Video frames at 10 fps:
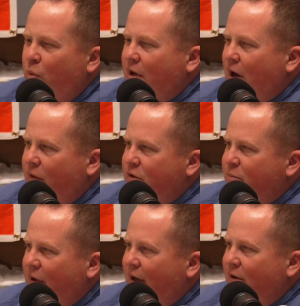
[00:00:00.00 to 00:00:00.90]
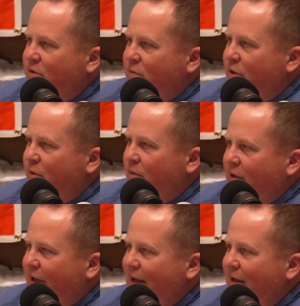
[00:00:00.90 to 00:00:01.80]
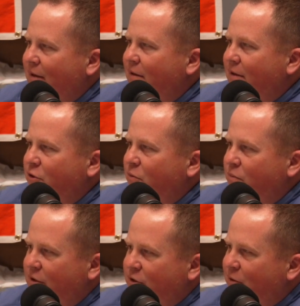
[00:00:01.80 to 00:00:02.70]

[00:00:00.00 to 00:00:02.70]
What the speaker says: college players when you were a kid did